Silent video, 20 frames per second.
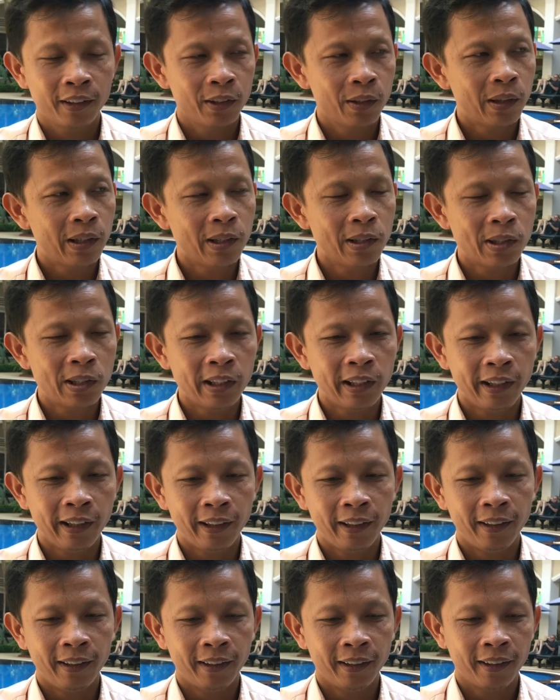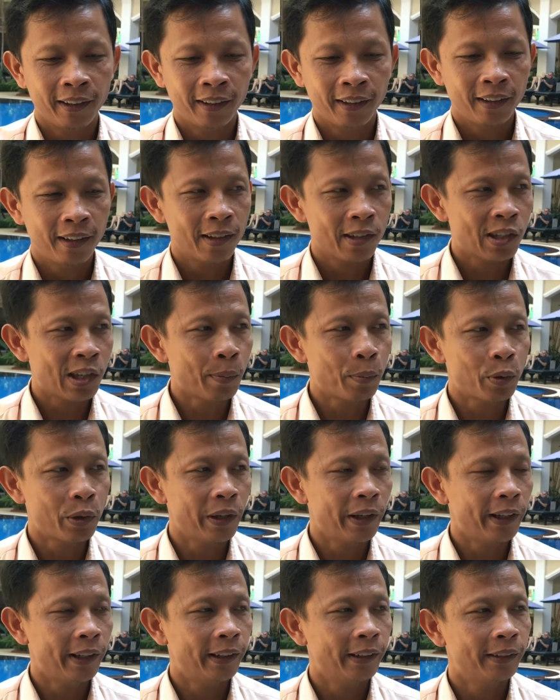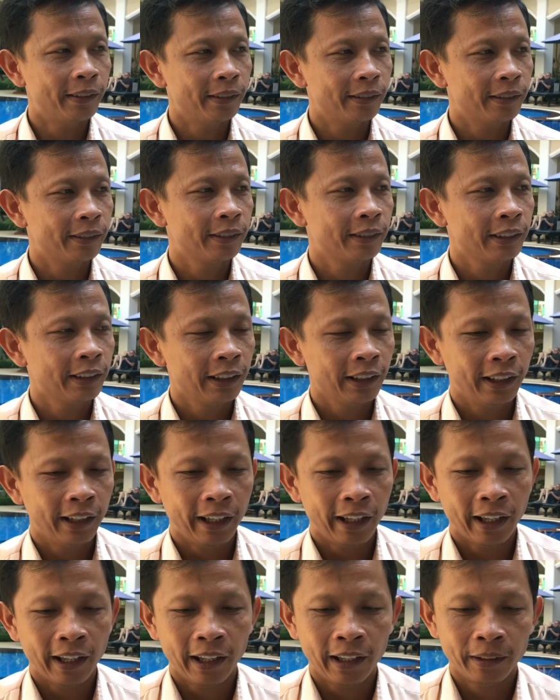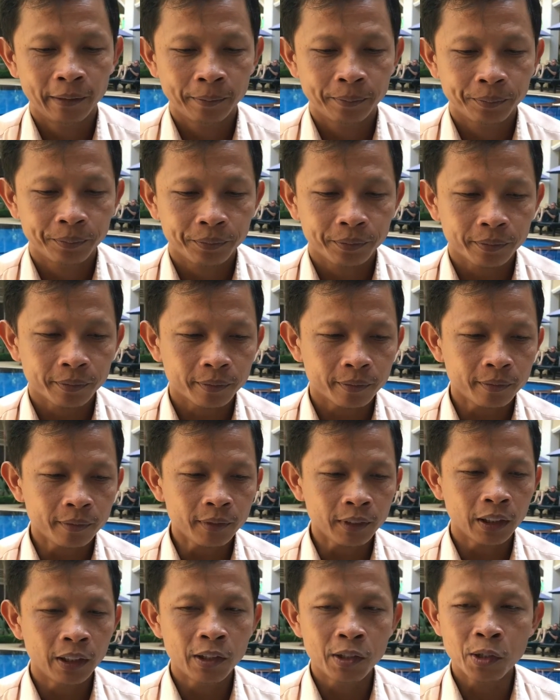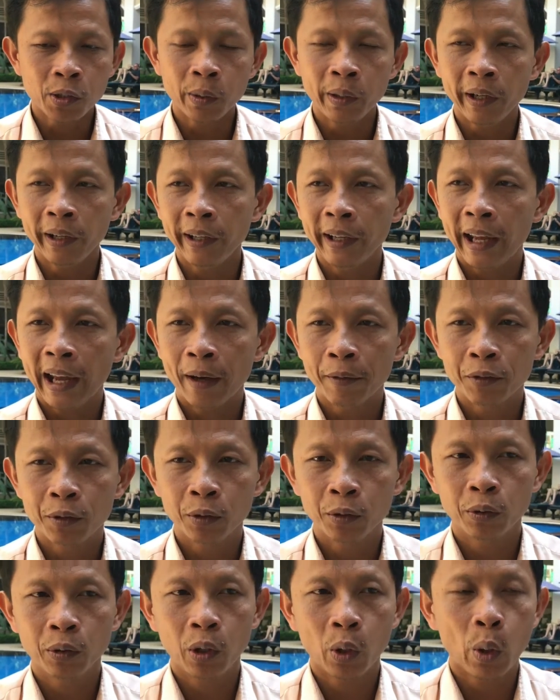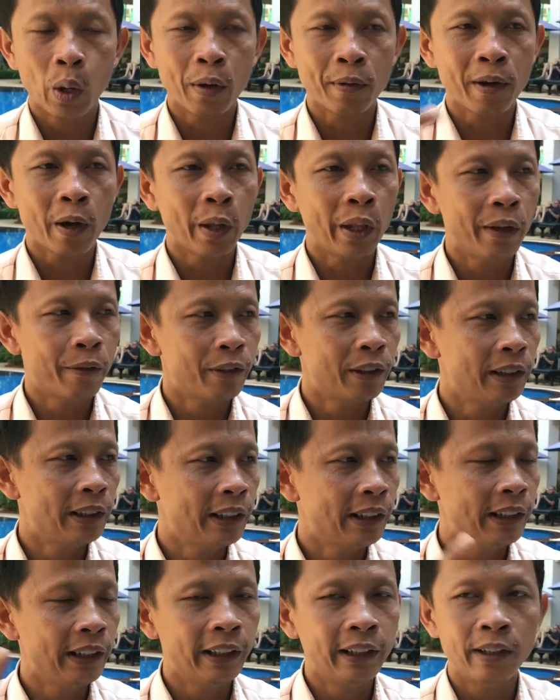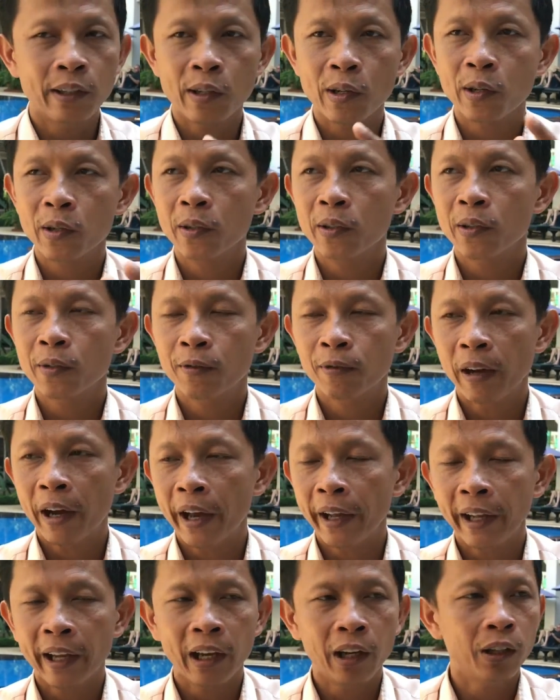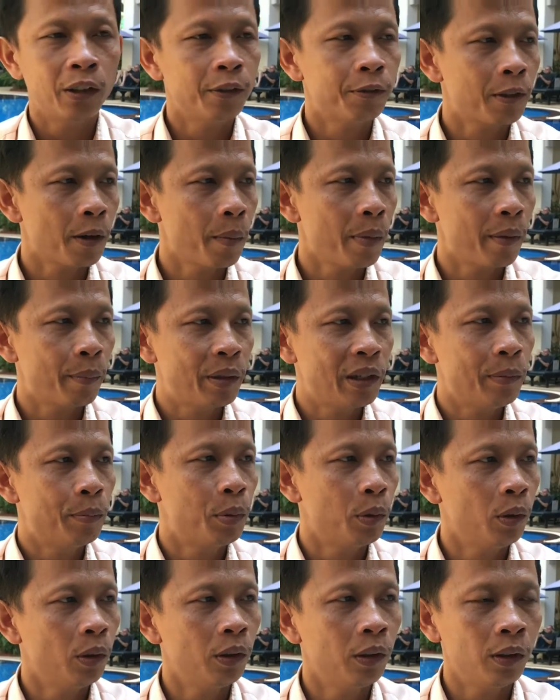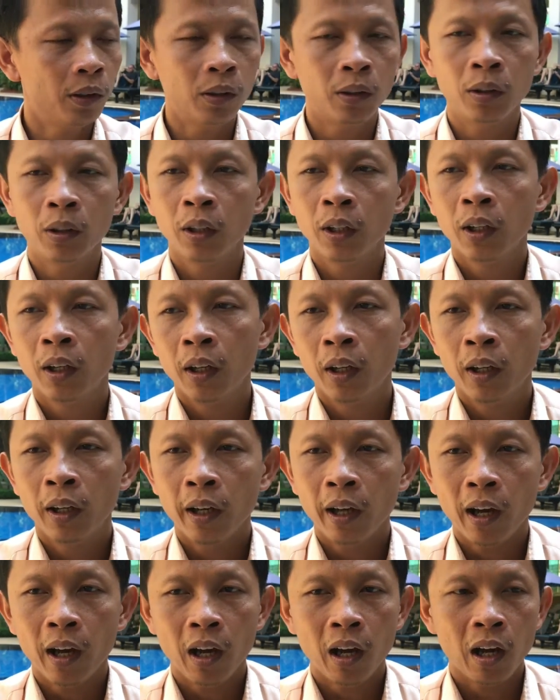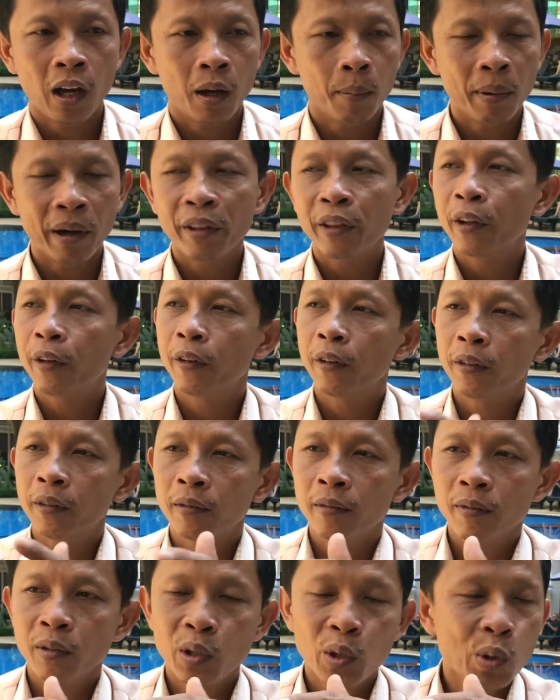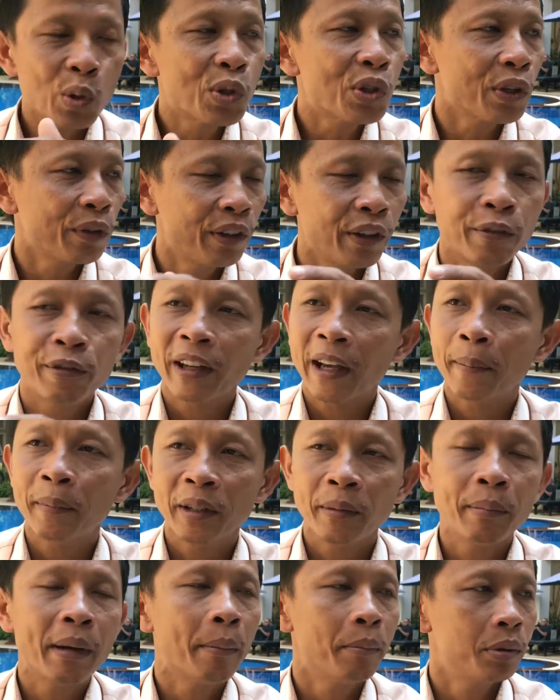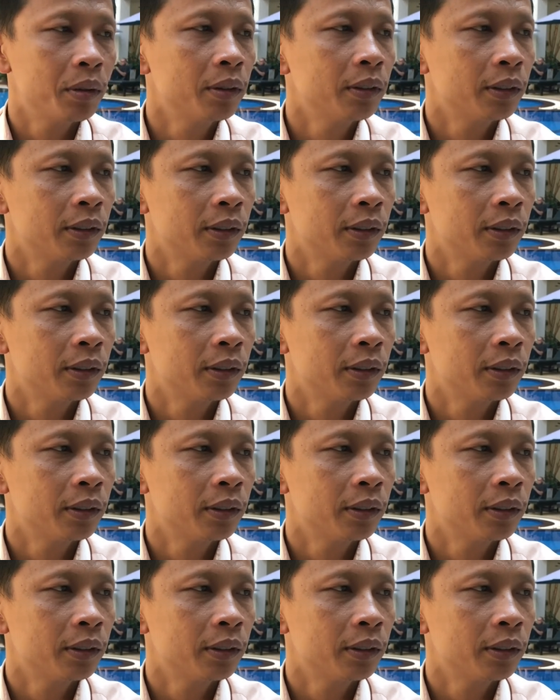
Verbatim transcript: you can see the separated and so then they have to go around every day and find out from the people uh, about the news of their family member.